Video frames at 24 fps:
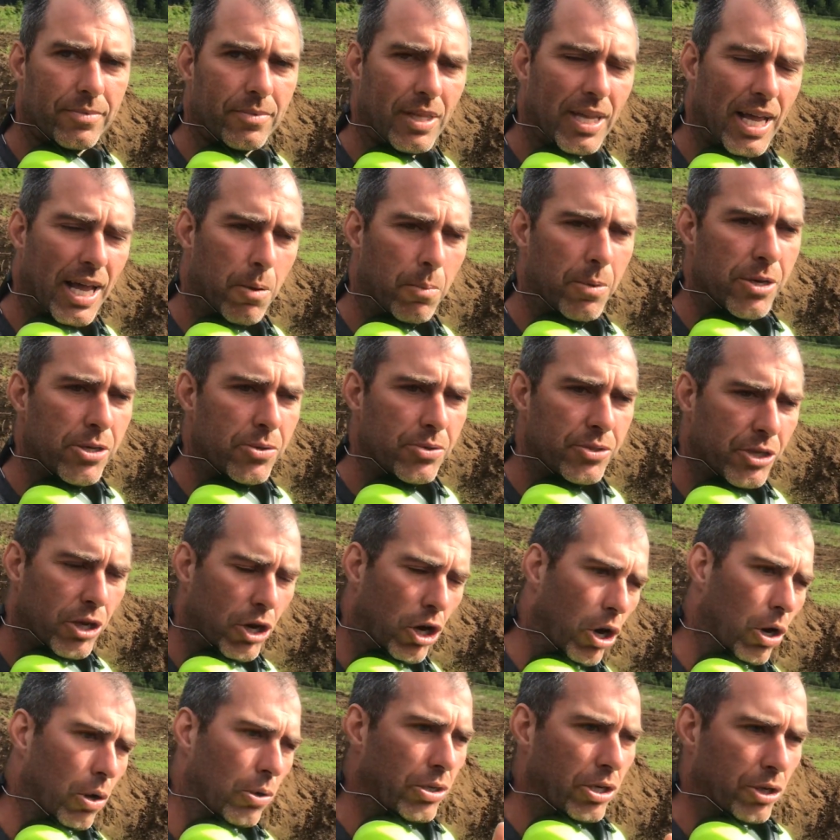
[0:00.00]
And we used the
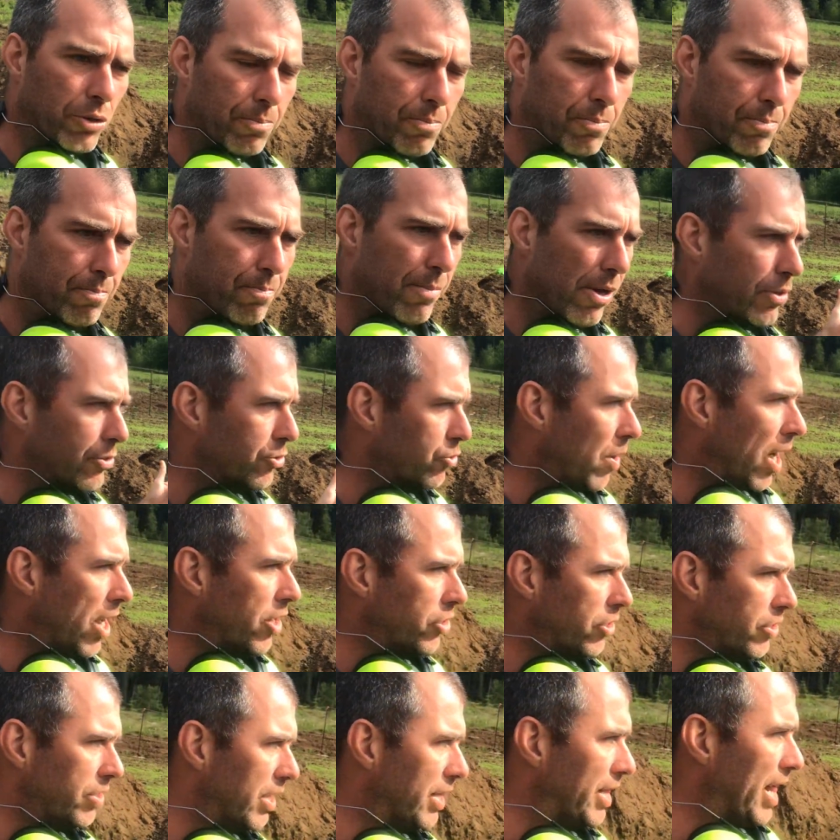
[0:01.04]
hoe to build
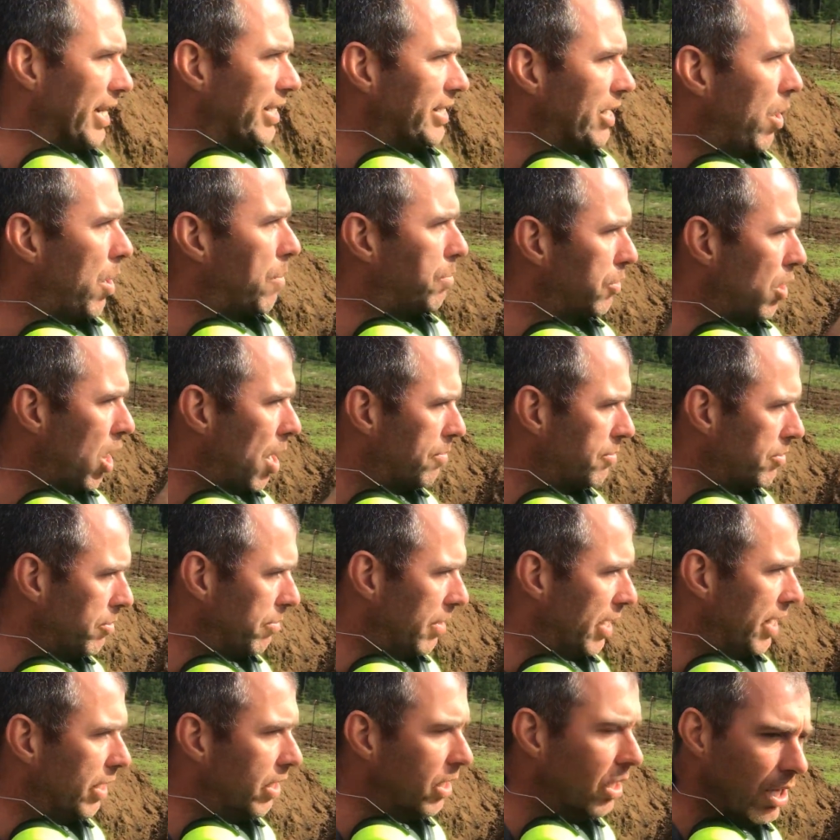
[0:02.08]
trenches, and that's how I plopped them
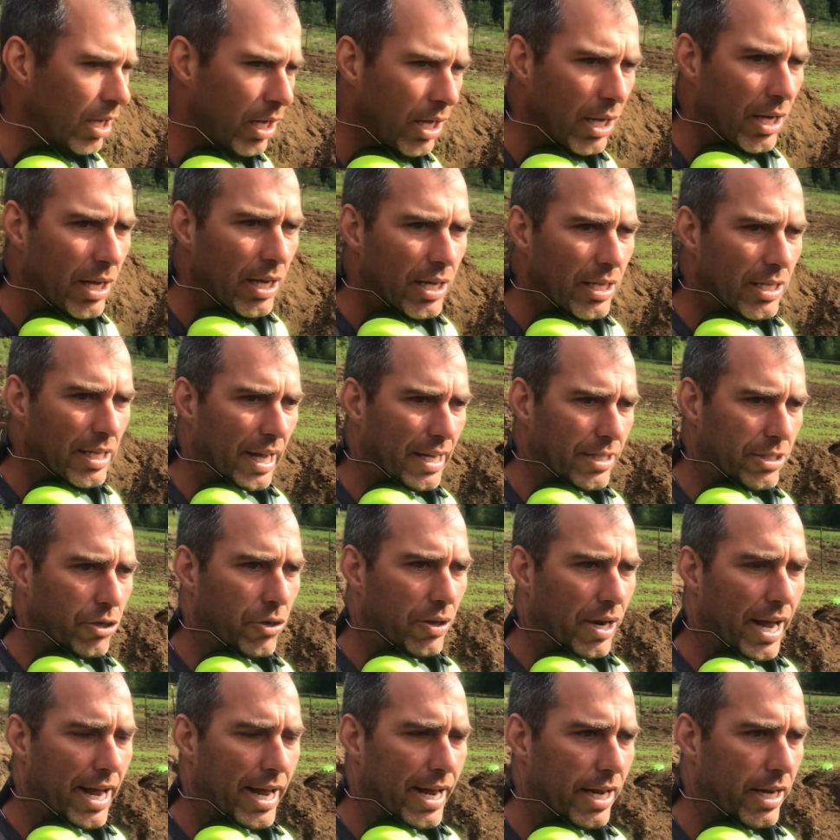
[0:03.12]
in
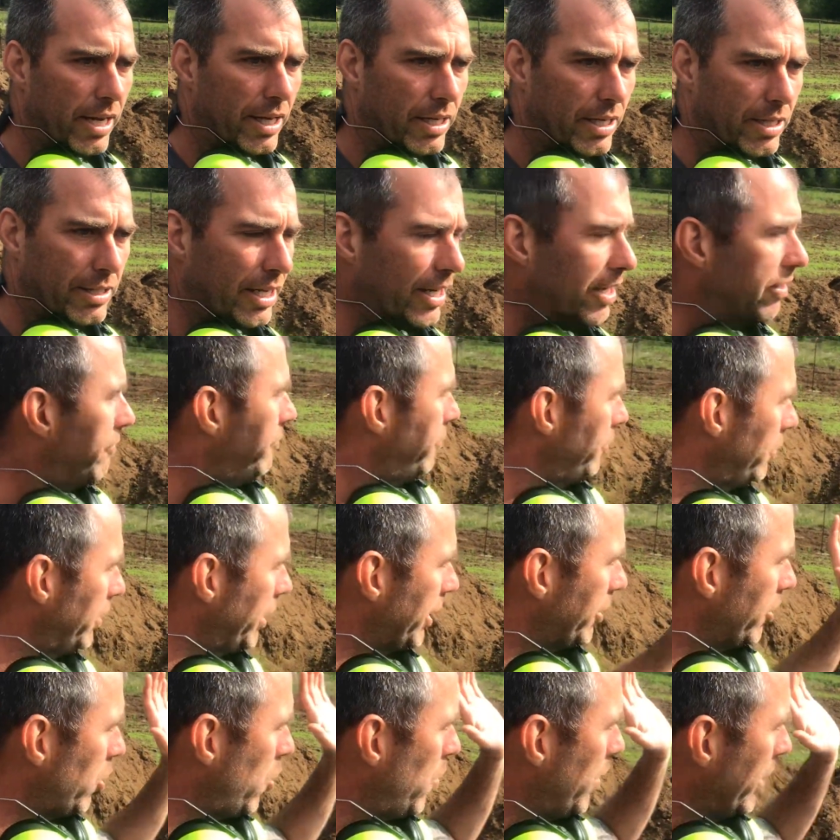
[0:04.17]
yesterday because I didn't feel
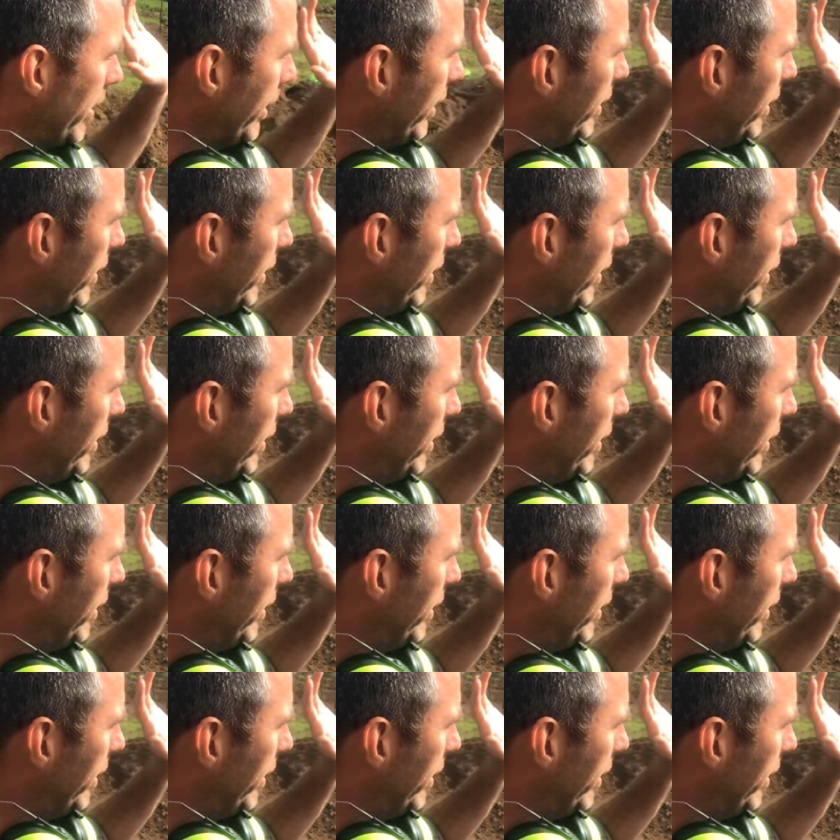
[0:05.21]
like going